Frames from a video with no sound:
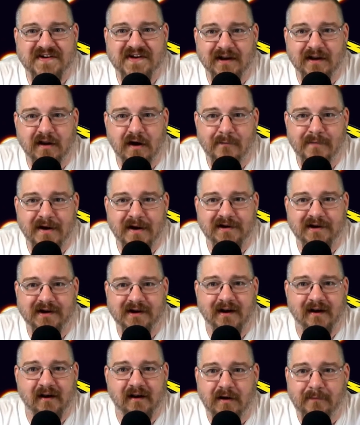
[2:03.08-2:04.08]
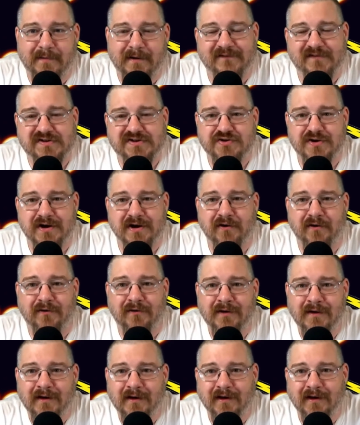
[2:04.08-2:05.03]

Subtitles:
a little bit, and you get a little bit of a trickle,